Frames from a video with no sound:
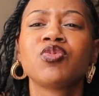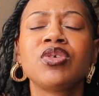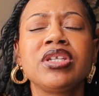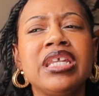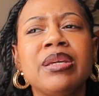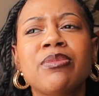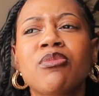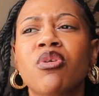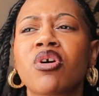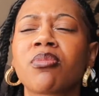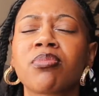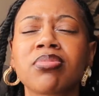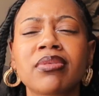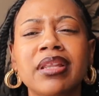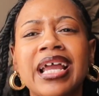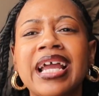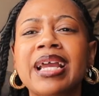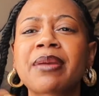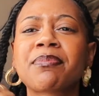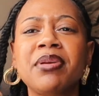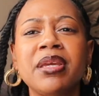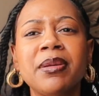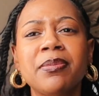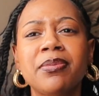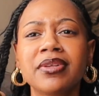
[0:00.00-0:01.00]
we need more
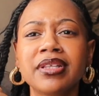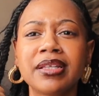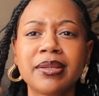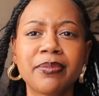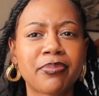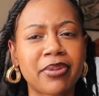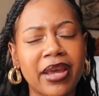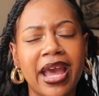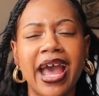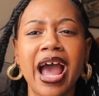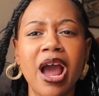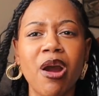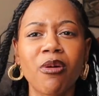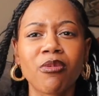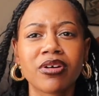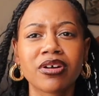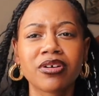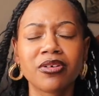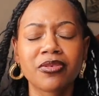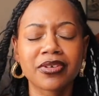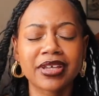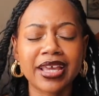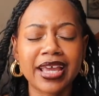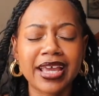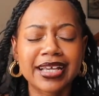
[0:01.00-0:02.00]
black people in power,
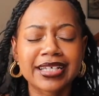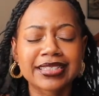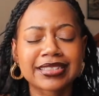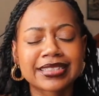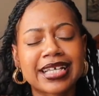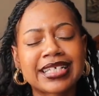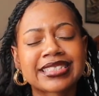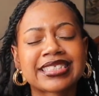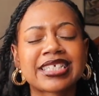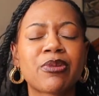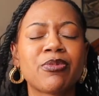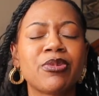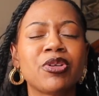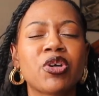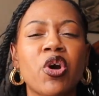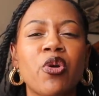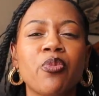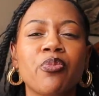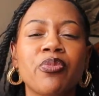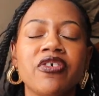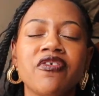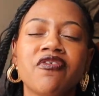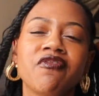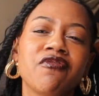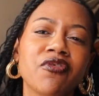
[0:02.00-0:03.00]
okay, because that's how we're going
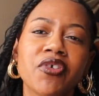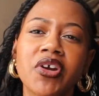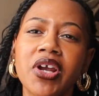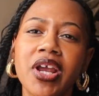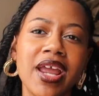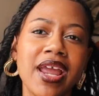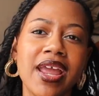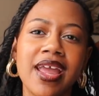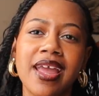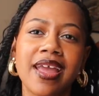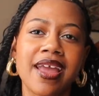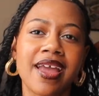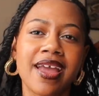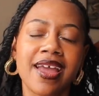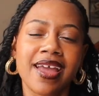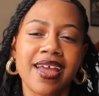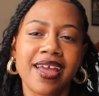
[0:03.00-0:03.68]
to be free.